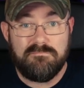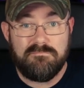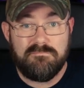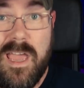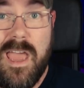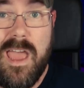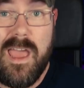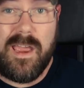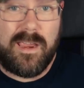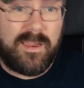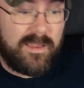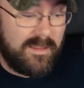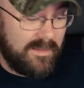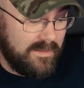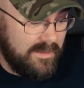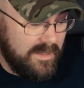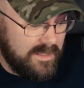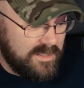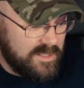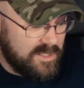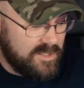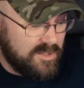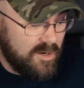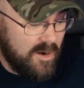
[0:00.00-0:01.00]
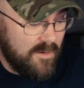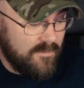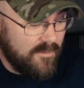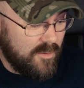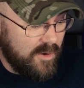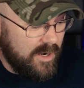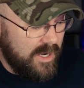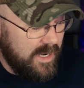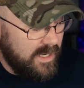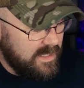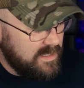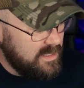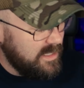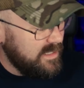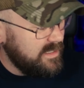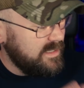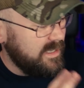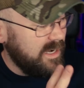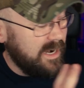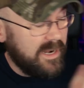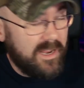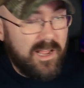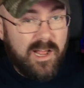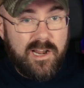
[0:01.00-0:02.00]
Heck, this server heatsink
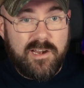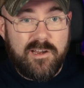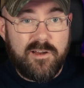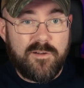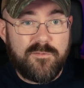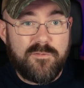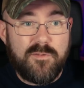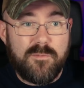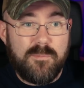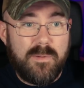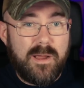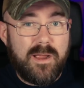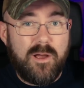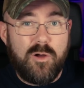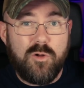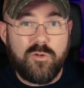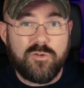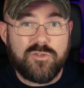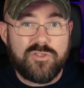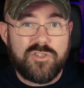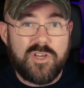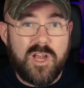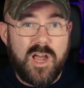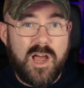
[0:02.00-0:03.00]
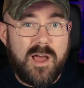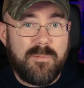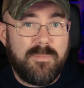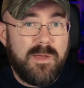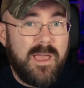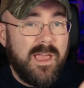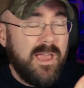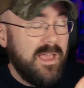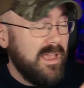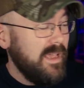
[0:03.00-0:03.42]
that I got here from my old job,